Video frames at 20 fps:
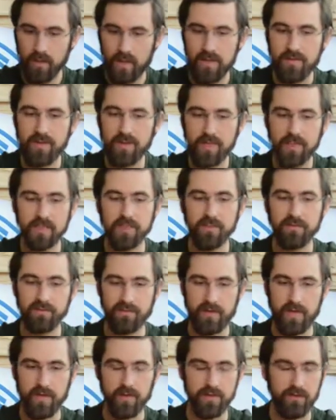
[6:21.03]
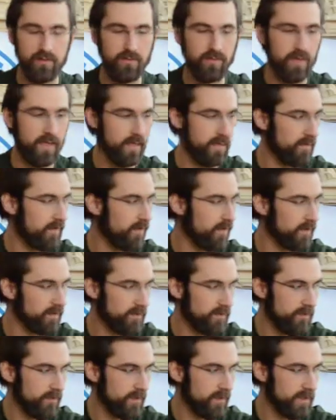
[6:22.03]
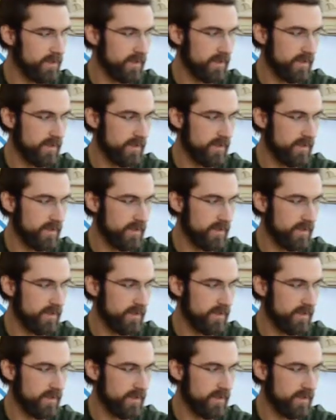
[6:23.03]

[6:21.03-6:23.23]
I think, is a value that ultimately